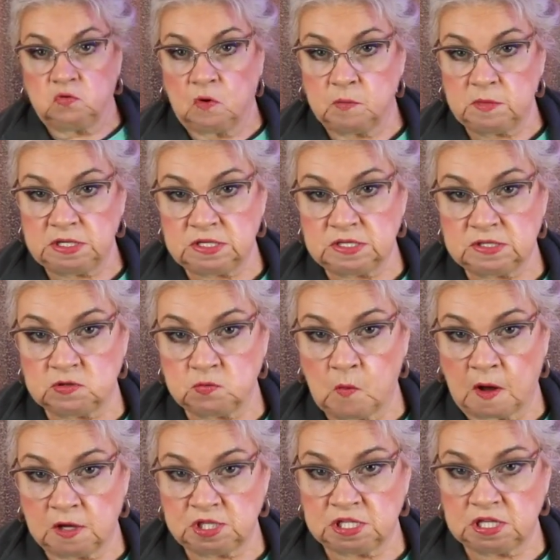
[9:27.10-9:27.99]
you want me to just
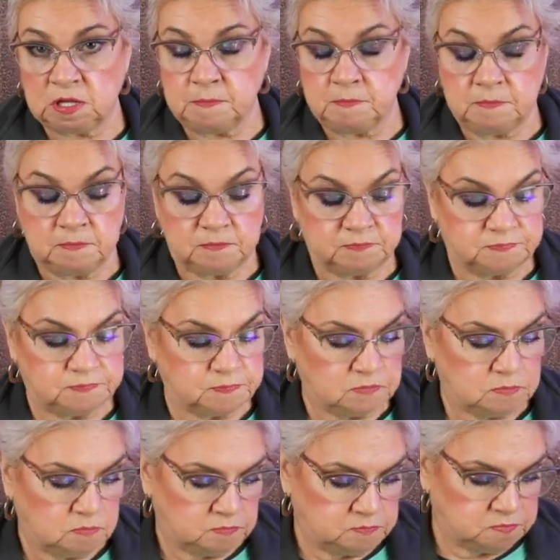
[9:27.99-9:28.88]
swatch them?
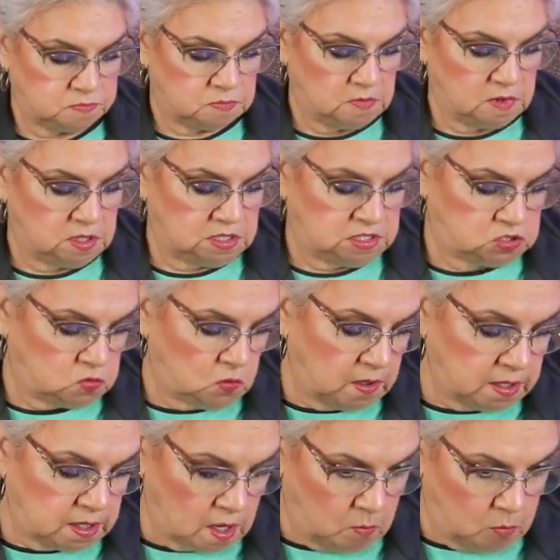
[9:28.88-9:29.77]
Just try
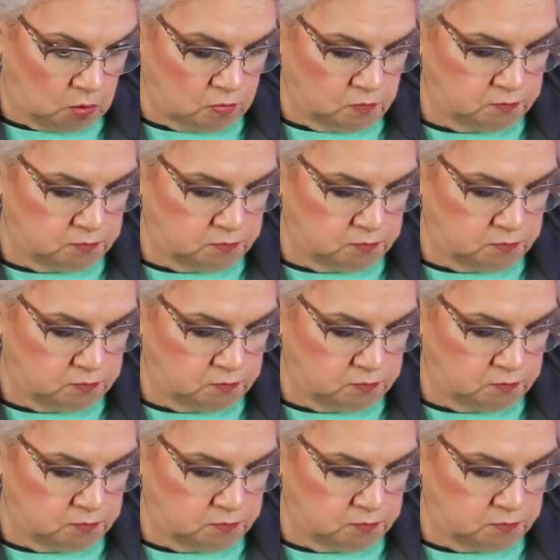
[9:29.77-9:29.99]
a couple.